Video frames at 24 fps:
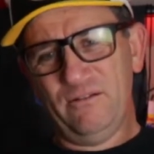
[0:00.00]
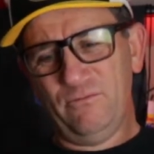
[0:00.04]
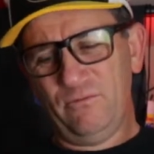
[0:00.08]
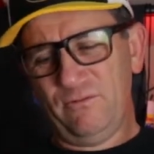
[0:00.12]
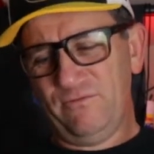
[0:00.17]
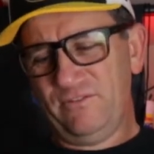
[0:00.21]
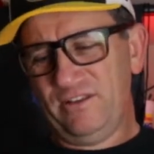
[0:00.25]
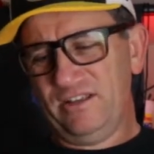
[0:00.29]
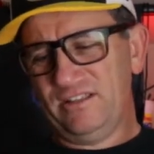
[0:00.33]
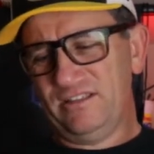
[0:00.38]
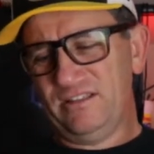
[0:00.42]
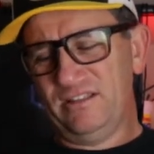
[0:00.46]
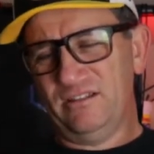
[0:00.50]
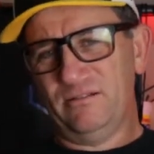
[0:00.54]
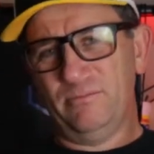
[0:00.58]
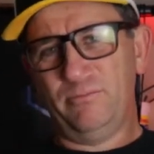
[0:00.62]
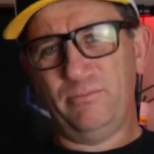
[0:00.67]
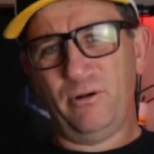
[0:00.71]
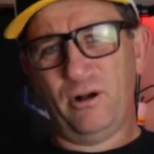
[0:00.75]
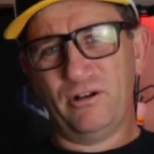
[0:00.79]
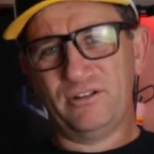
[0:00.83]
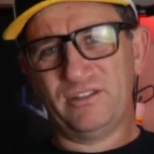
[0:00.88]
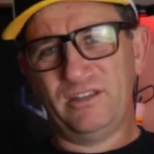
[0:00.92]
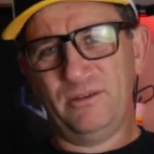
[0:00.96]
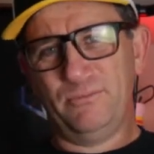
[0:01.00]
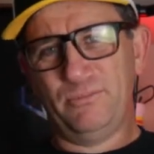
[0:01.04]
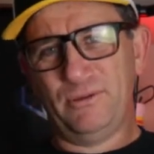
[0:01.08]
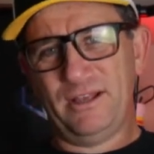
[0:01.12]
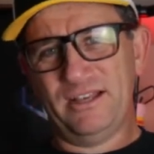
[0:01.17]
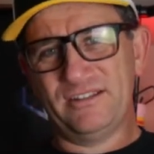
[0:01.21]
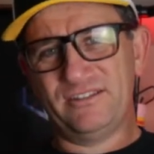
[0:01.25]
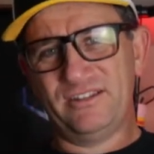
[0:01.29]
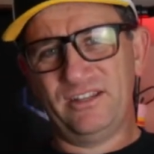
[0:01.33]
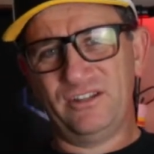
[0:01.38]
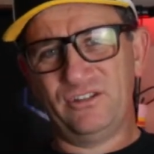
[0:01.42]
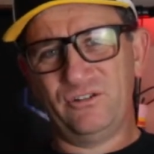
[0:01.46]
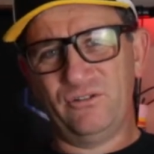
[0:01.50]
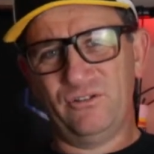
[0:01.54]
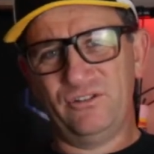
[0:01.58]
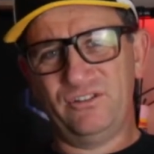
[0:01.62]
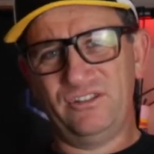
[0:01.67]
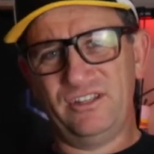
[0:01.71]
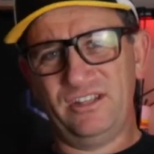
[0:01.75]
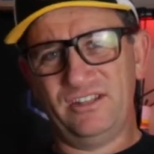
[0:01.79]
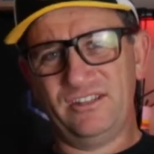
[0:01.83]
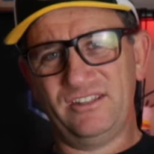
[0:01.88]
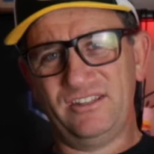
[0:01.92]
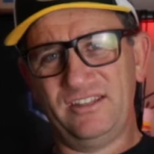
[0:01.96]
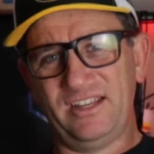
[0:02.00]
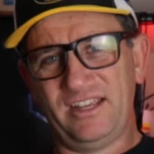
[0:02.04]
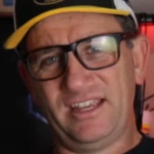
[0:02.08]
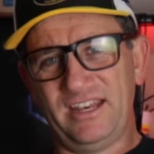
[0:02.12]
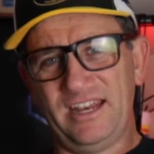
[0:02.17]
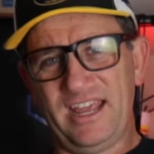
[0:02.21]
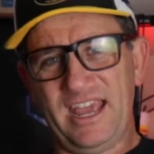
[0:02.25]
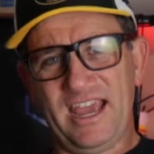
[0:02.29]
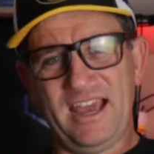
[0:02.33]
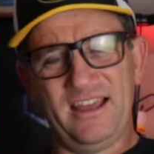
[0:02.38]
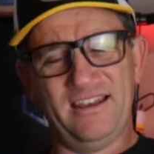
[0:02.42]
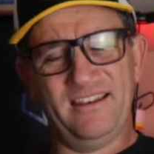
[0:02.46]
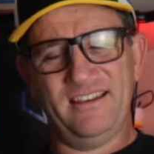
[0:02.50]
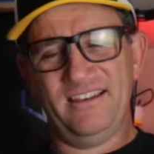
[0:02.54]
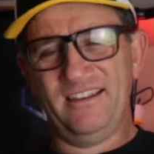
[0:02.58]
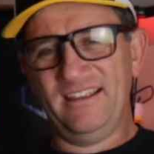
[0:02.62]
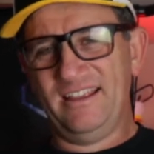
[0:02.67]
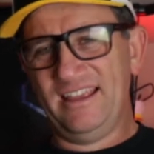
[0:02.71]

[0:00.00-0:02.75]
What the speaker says: with these little epoxy plastic joysticks sticking out.